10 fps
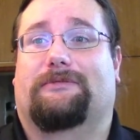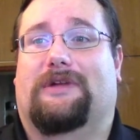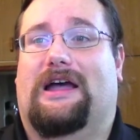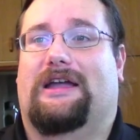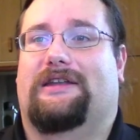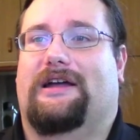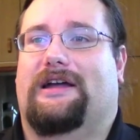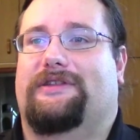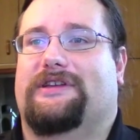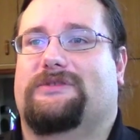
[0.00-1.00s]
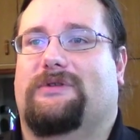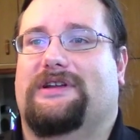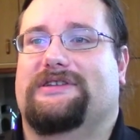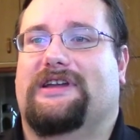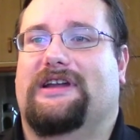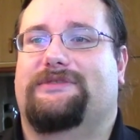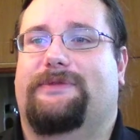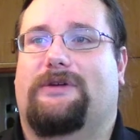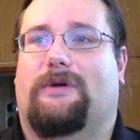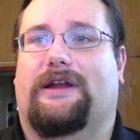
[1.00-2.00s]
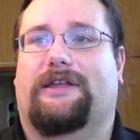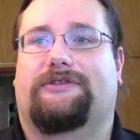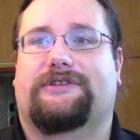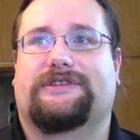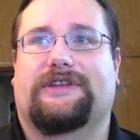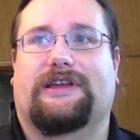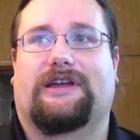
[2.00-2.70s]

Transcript: and this one is going to be quite interesting,